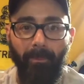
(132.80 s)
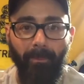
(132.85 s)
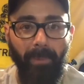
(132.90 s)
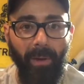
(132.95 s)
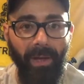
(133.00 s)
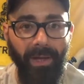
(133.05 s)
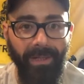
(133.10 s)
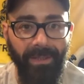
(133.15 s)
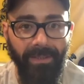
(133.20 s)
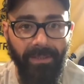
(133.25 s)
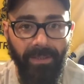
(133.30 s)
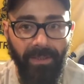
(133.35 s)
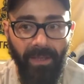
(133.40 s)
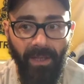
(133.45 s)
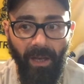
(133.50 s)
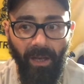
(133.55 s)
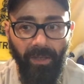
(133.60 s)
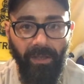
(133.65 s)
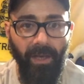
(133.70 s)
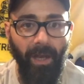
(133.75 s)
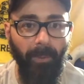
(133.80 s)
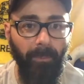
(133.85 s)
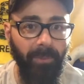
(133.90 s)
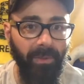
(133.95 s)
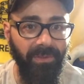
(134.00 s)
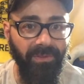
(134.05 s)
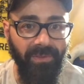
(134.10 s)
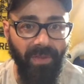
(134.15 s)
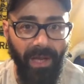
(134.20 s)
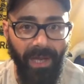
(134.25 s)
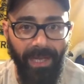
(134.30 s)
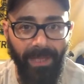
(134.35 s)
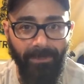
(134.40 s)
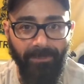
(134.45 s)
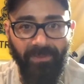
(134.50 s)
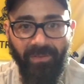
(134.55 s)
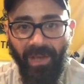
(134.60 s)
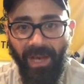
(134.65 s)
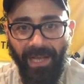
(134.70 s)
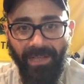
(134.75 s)
But a couple of
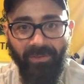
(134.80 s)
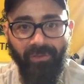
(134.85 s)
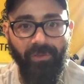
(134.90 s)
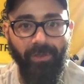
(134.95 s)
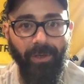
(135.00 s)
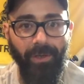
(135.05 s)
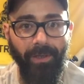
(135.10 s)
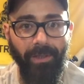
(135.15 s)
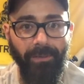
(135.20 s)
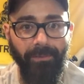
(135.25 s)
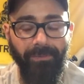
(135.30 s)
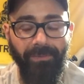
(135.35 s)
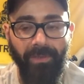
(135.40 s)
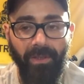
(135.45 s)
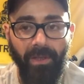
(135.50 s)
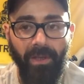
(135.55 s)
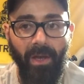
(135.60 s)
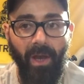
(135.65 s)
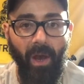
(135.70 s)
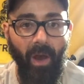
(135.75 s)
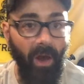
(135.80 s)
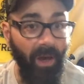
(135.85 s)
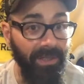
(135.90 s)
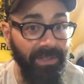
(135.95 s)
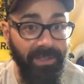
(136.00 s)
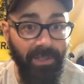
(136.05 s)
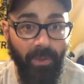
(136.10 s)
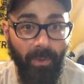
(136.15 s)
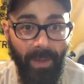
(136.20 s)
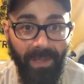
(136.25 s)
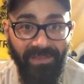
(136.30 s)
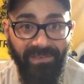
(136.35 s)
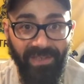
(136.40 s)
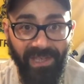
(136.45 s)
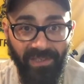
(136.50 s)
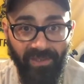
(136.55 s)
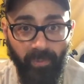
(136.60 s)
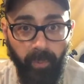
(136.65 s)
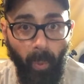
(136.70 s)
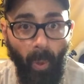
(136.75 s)
times I served on the
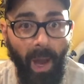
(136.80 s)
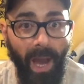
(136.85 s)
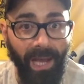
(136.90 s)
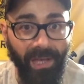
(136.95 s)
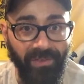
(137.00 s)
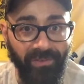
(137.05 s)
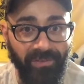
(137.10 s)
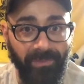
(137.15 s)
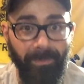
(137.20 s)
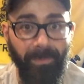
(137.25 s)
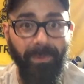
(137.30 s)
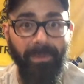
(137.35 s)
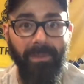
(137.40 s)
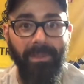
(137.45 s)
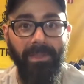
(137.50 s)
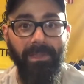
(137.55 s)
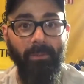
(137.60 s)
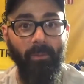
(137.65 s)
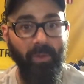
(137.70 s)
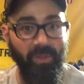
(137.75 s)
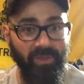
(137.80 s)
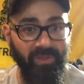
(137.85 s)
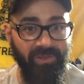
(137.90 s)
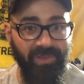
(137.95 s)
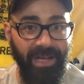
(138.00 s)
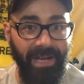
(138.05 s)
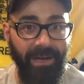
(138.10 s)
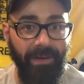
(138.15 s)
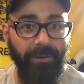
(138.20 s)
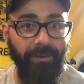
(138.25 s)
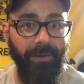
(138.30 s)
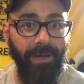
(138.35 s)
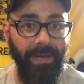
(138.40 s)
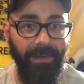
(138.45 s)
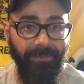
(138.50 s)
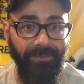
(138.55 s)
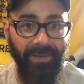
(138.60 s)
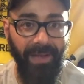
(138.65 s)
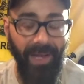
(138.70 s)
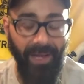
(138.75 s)
USS Wasp, which is an
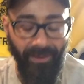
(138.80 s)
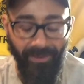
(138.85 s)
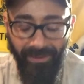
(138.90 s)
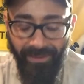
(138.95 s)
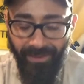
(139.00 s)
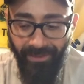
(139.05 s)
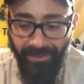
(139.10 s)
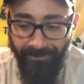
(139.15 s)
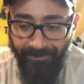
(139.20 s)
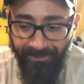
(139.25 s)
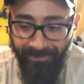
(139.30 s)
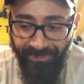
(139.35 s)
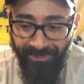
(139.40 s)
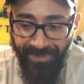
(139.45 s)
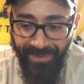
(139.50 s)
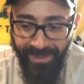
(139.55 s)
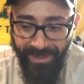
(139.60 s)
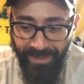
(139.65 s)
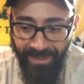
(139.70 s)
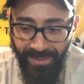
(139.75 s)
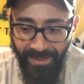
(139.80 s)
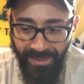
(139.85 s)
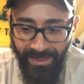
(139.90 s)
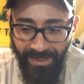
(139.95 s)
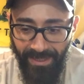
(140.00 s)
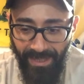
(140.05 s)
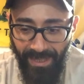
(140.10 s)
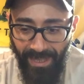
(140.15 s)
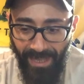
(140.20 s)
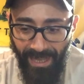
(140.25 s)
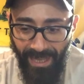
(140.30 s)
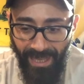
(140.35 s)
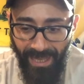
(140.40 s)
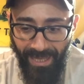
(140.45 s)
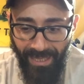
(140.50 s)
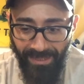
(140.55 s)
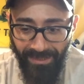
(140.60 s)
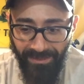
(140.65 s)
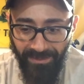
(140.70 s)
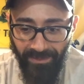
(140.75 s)
aircraft carrier,
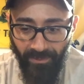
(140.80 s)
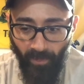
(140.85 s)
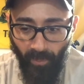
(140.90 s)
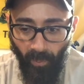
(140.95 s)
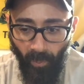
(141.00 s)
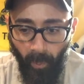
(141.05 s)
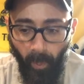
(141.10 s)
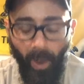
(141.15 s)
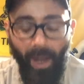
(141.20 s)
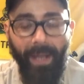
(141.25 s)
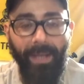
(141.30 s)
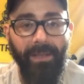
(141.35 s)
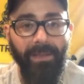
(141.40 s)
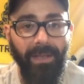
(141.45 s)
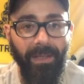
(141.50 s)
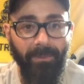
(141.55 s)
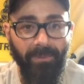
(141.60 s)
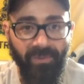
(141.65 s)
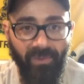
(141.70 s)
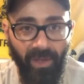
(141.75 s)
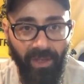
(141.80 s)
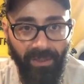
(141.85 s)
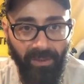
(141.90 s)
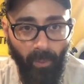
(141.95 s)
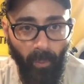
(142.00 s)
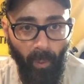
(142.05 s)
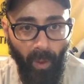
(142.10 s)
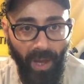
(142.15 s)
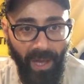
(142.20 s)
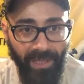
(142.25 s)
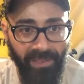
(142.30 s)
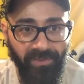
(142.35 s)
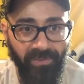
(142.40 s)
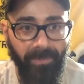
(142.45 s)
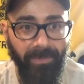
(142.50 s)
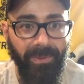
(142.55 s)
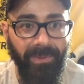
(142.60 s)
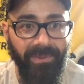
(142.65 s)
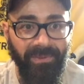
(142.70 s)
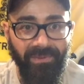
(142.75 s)
and while I was on the Wasp,
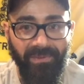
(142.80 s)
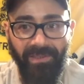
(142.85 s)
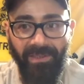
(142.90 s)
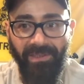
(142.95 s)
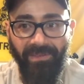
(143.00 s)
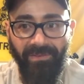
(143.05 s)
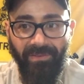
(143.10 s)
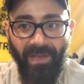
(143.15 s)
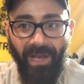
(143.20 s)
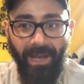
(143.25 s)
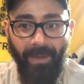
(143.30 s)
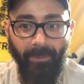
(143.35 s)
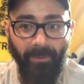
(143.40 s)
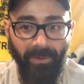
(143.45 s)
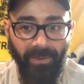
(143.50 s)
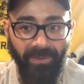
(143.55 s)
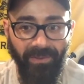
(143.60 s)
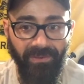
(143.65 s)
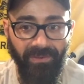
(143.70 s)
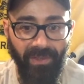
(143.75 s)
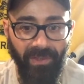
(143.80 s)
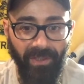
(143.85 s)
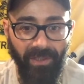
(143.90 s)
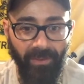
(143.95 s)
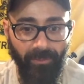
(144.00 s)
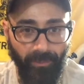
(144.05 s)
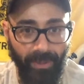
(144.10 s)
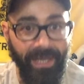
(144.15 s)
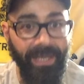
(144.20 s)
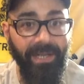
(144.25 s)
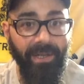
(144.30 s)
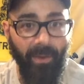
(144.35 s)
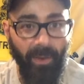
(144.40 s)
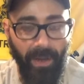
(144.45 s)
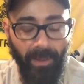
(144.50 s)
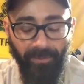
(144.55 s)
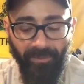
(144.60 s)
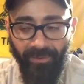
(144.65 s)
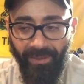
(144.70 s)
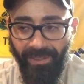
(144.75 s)
since I was a radio
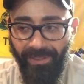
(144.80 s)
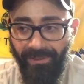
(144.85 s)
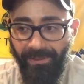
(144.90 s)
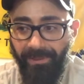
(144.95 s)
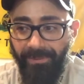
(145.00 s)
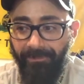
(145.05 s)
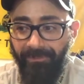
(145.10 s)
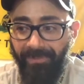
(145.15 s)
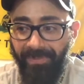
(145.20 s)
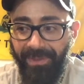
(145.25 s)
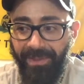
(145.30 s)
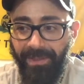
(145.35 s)
operator,